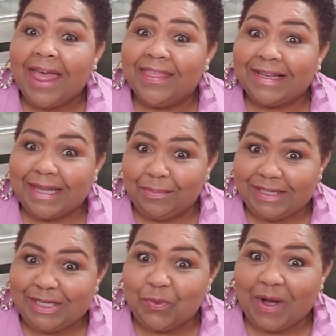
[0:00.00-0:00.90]
the
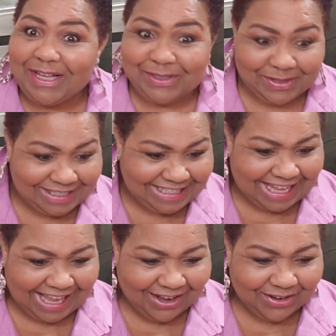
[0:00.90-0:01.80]
limited was on
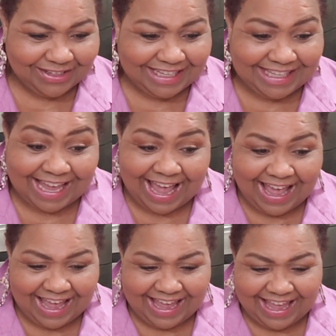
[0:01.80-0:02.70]
sale.
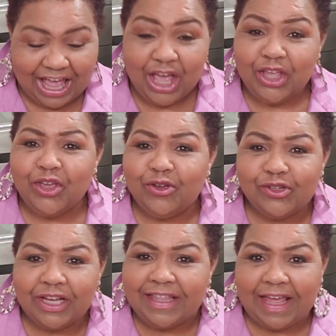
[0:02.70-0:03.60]
Yay.
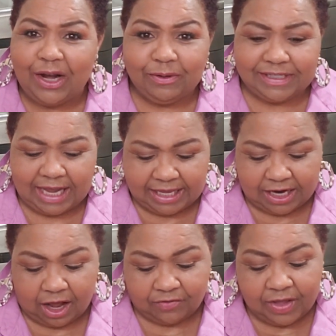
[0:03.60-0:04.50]
Usually they don't take it
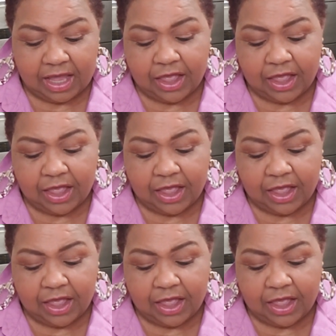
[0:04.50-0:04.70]
off.